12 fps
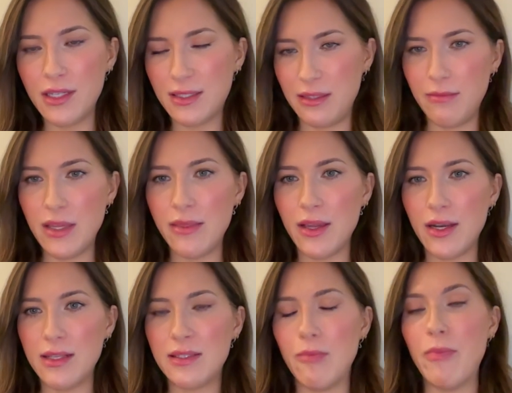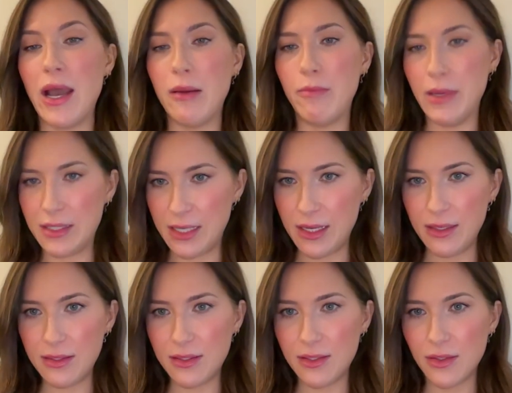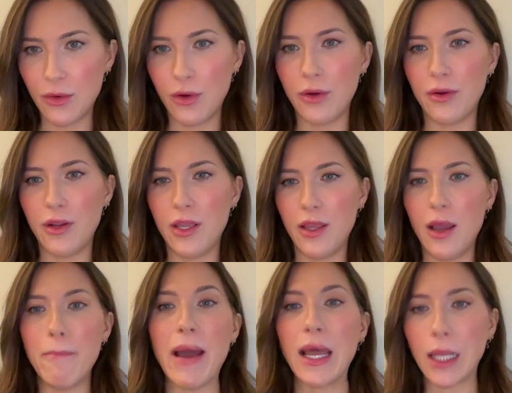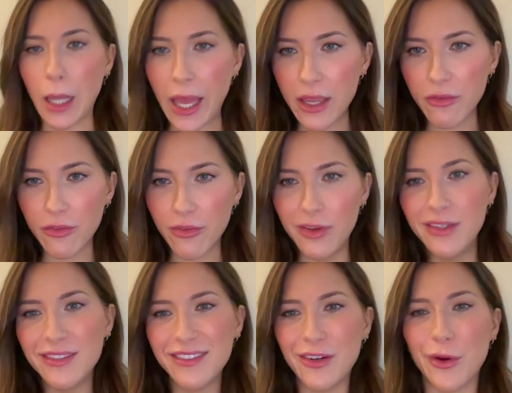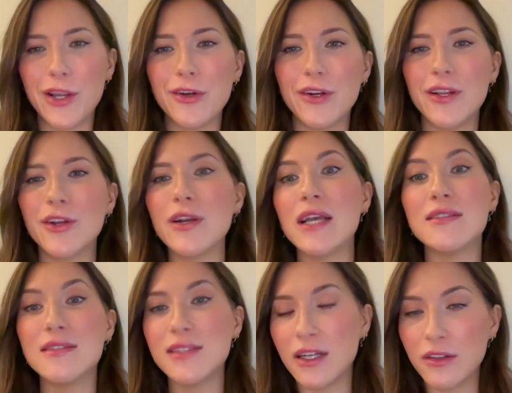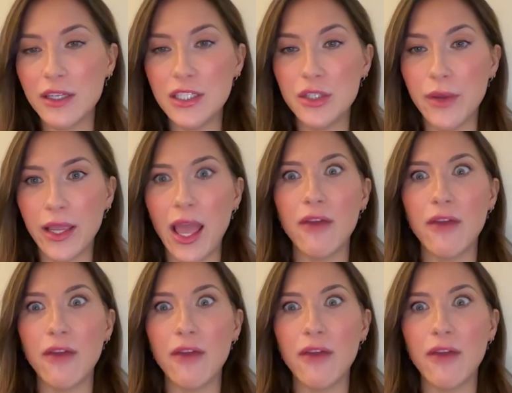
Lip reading: doesn't mean that it's a bad business or a bad life or you're necessarily doing